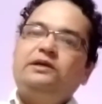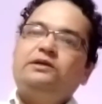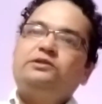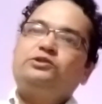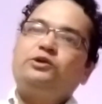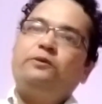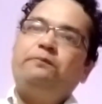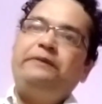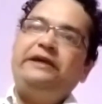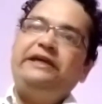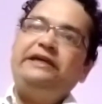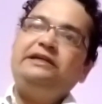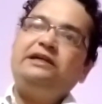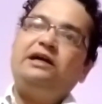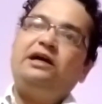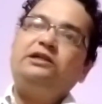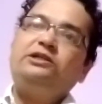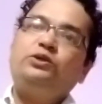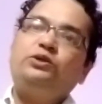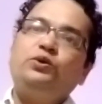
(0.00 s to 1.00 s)
So being
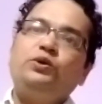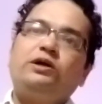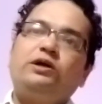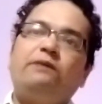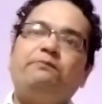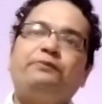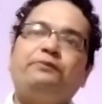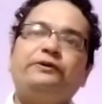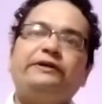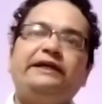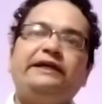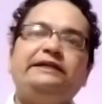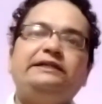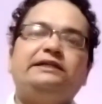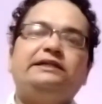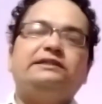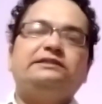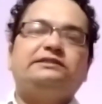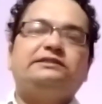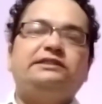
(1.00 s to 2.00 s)
a
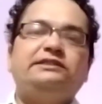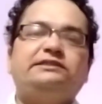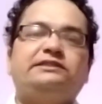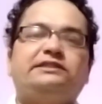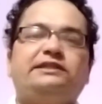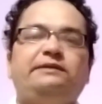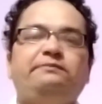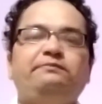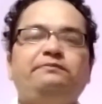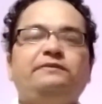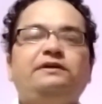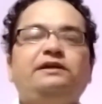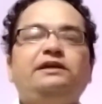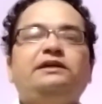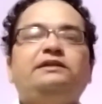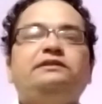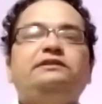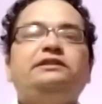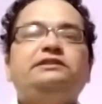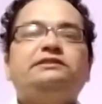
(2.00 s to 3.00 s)
two-component system,
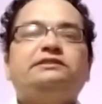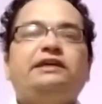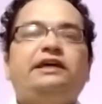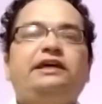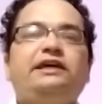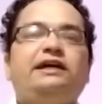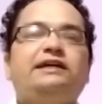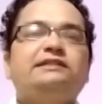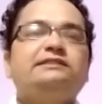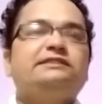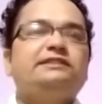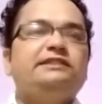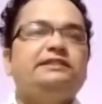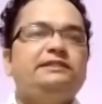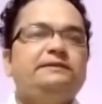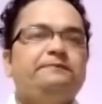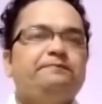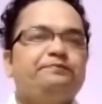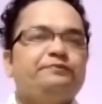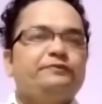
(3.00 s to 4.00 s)
this
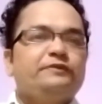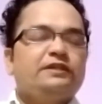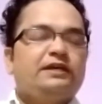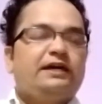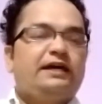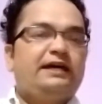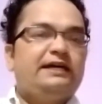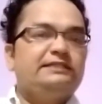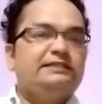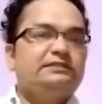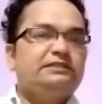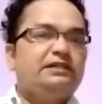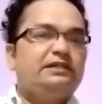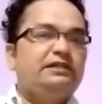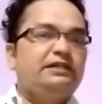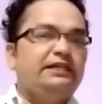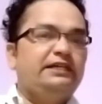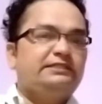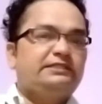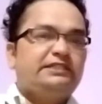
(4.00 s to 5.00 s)
ARC has a
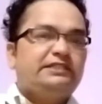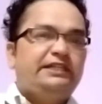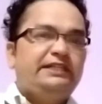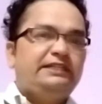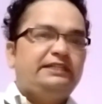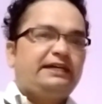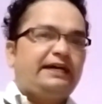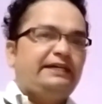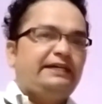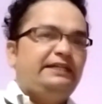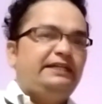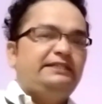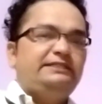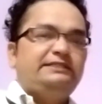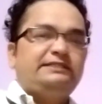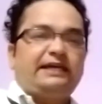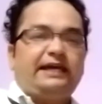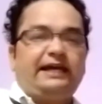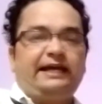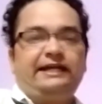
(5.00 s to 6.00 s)
histidine
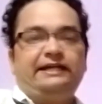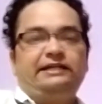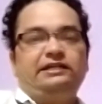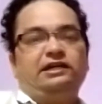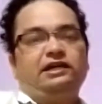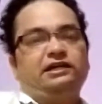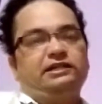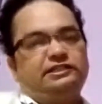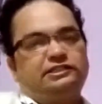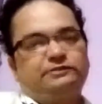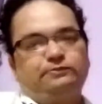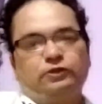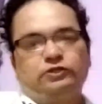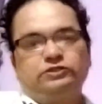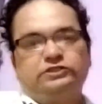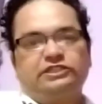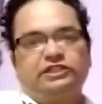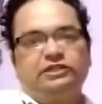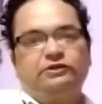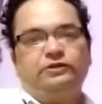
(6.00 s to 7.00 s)
kinase and a
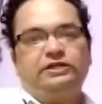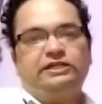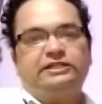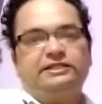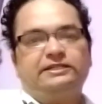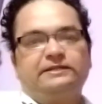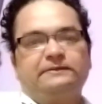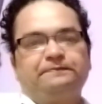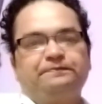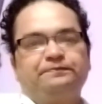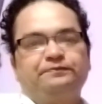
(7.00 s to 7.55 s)
response regulator.